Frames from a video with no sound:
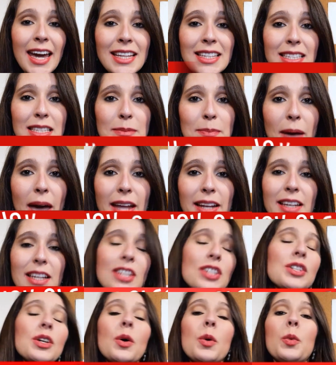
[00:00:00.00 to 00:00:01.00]
In
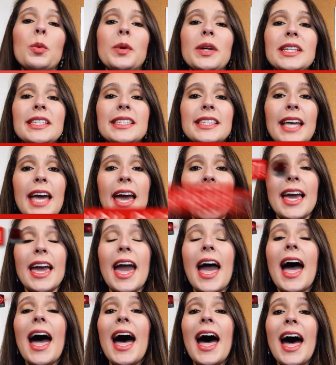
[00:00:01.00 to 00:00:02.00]
Spanish, we say
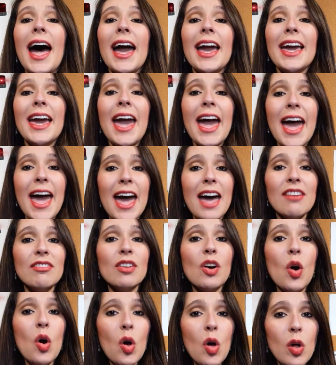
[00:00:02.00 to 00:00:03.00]
I
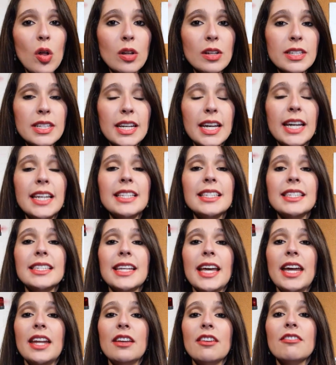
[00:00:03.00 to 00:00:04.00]
have cold
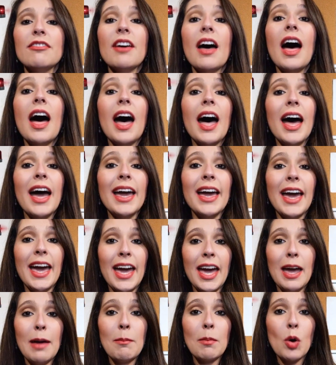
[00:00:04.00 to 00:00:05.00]
instead of I
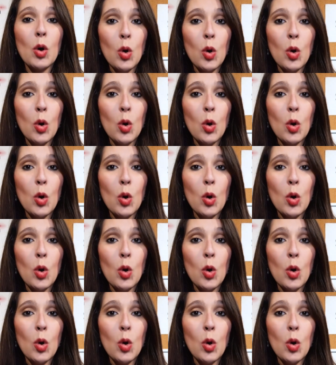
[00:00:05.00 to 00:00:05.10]
am